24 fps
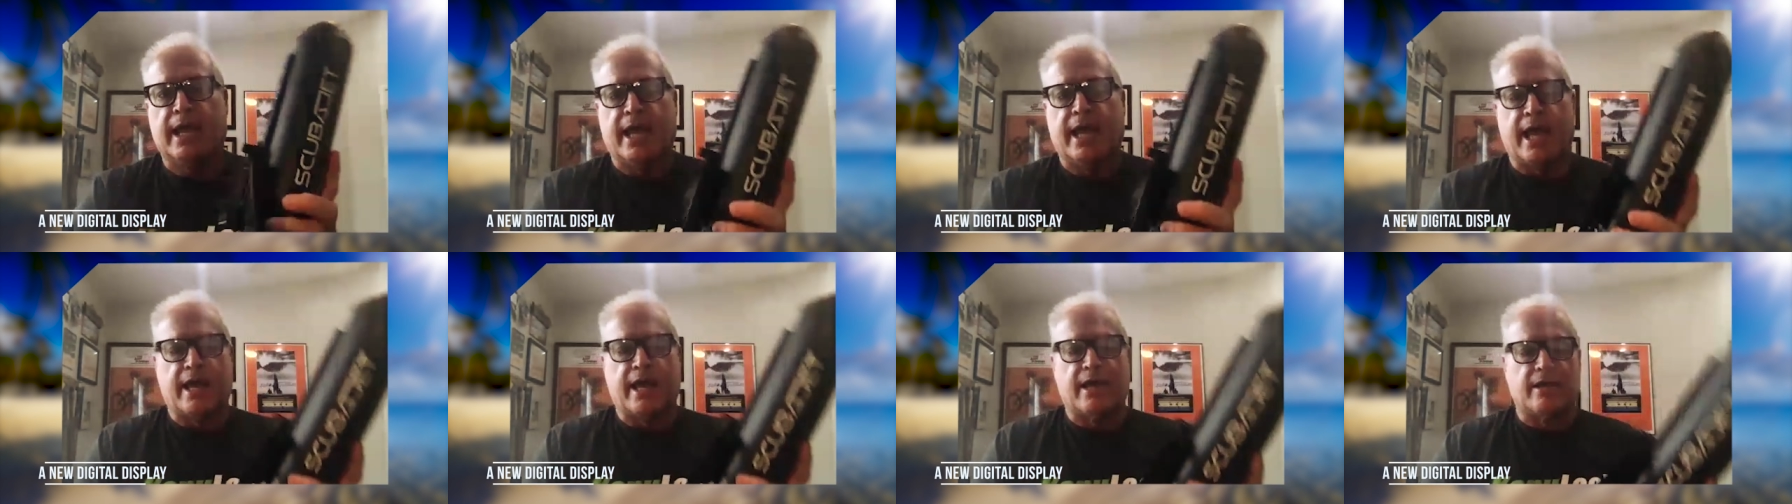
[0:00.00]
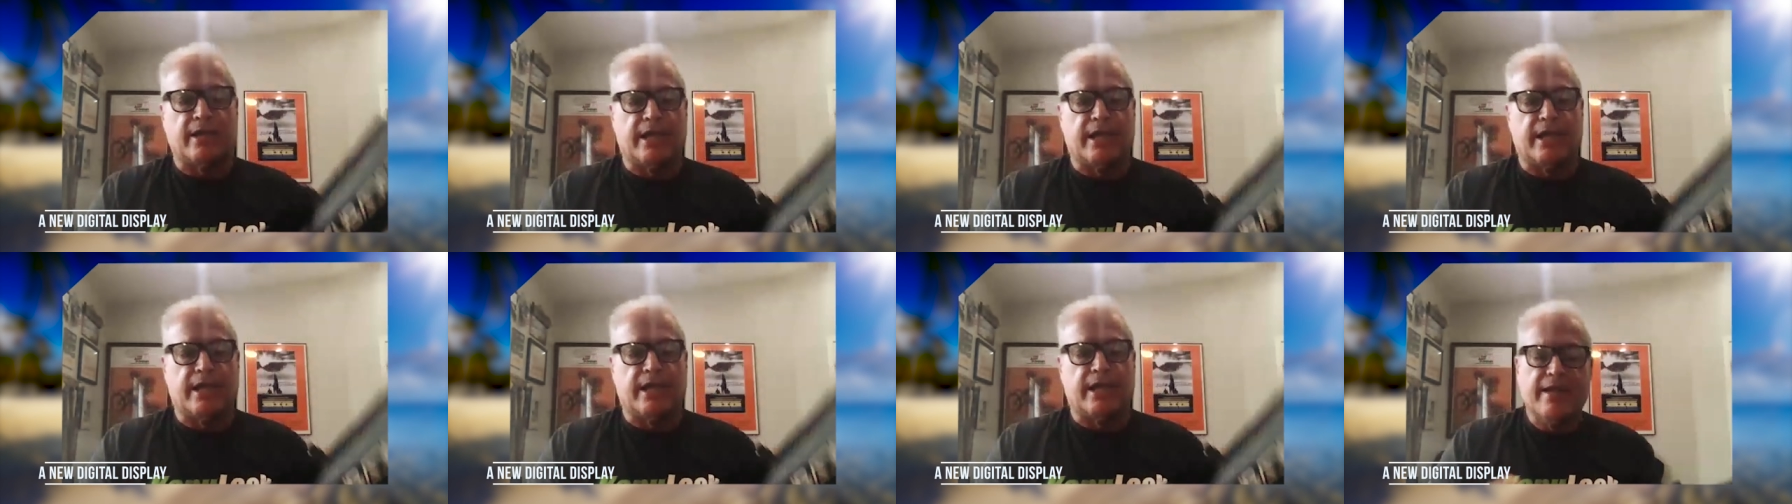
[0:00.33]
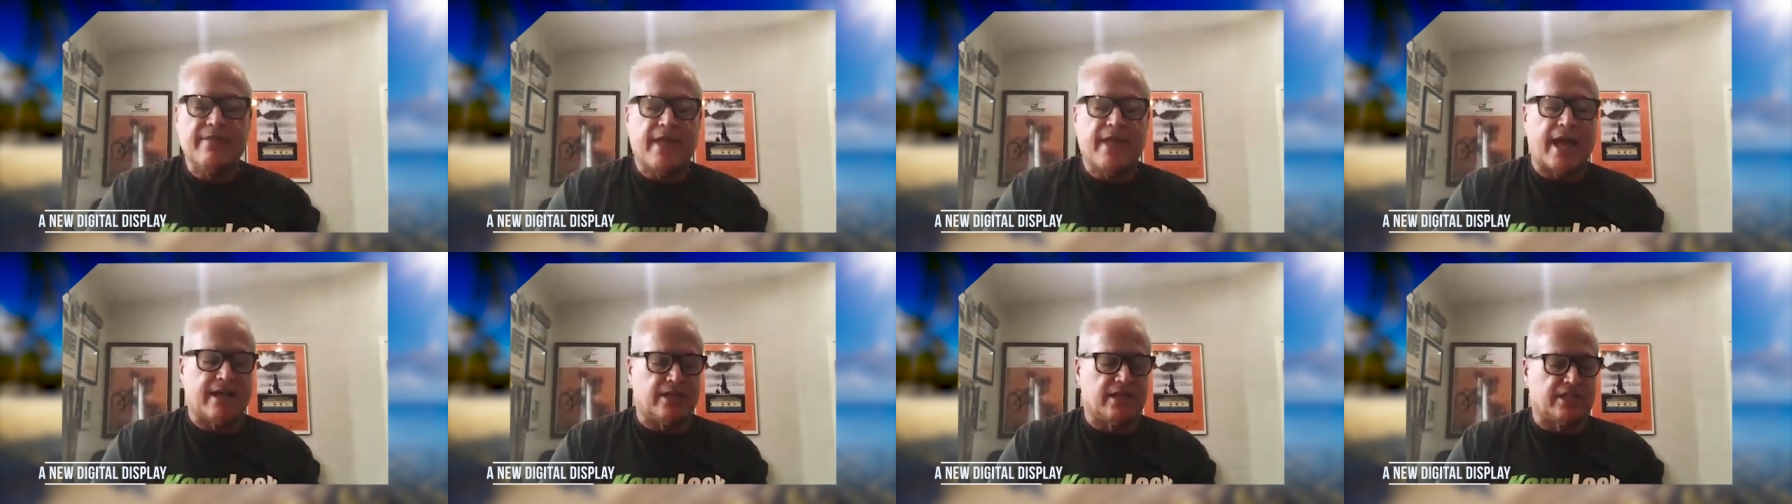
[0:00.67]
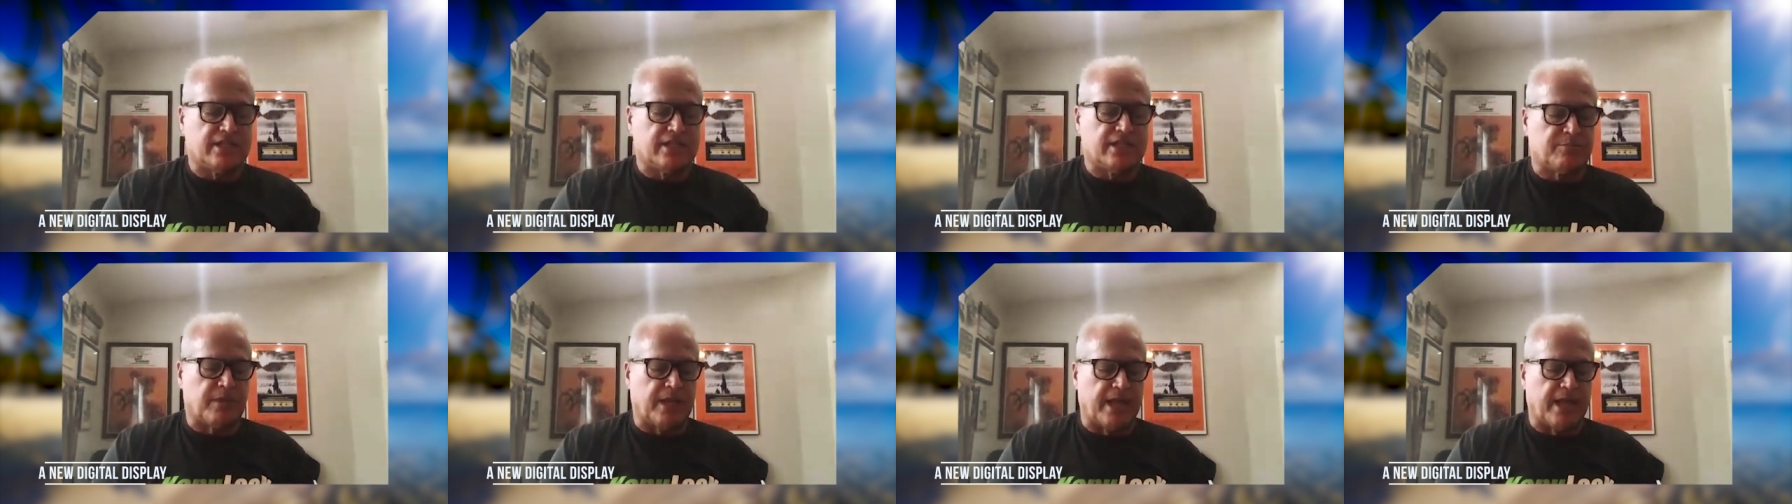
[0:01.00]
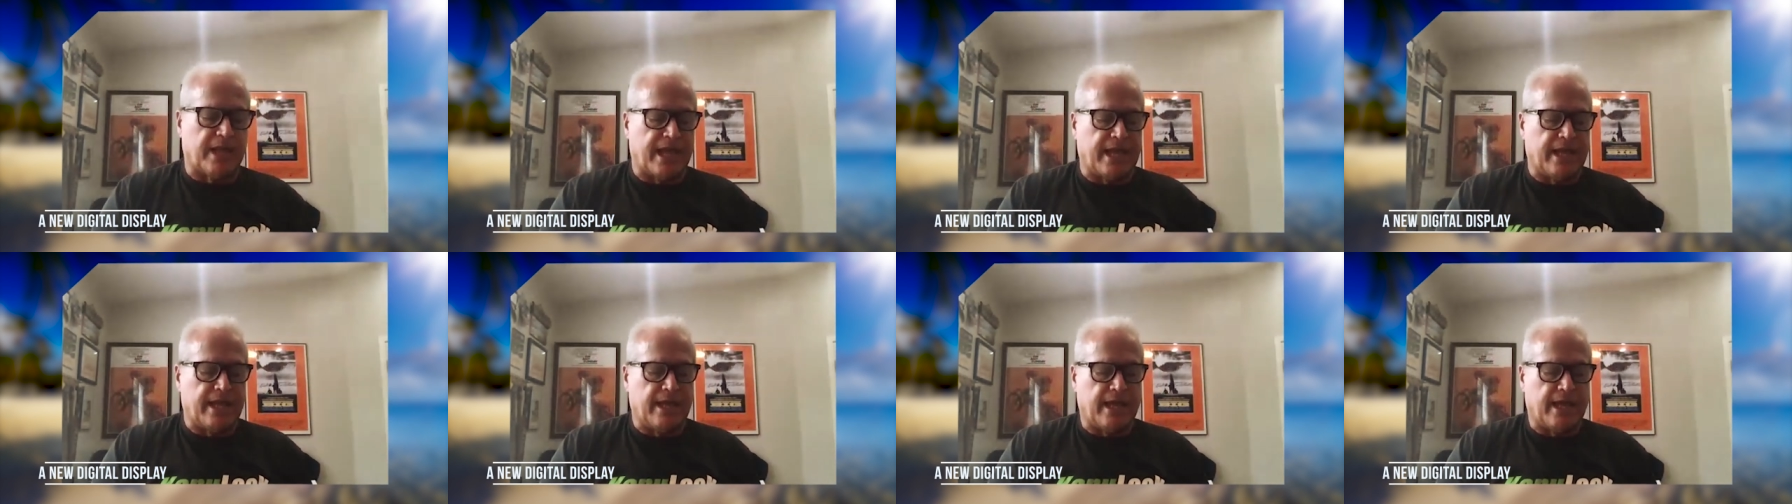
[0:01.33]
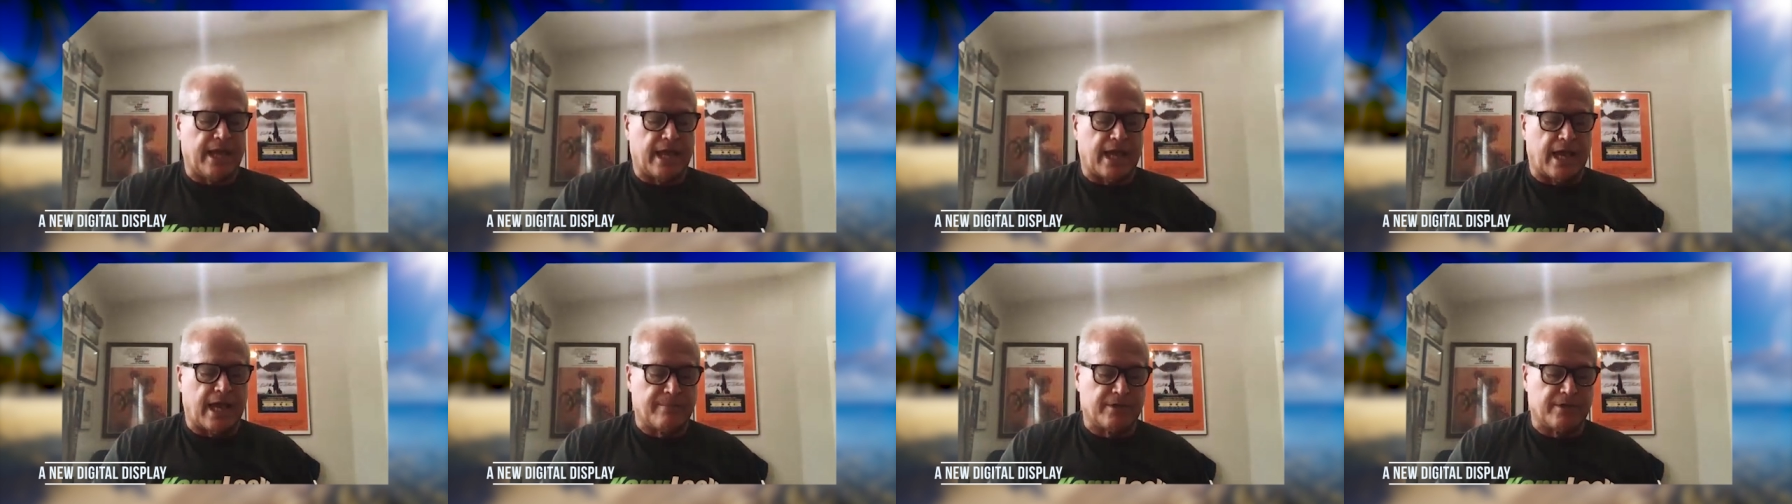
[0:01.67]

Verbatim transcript: And in that display,